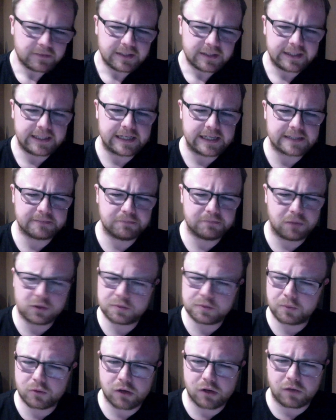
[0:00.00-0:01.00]
He has
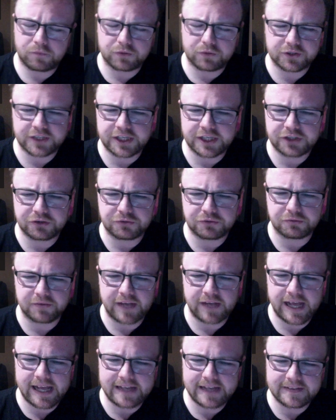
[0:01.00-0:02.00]
multiple confrontations with
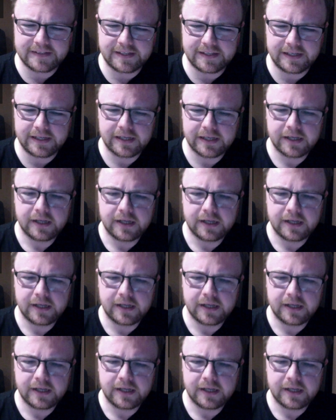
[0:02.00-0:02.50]
Eddie.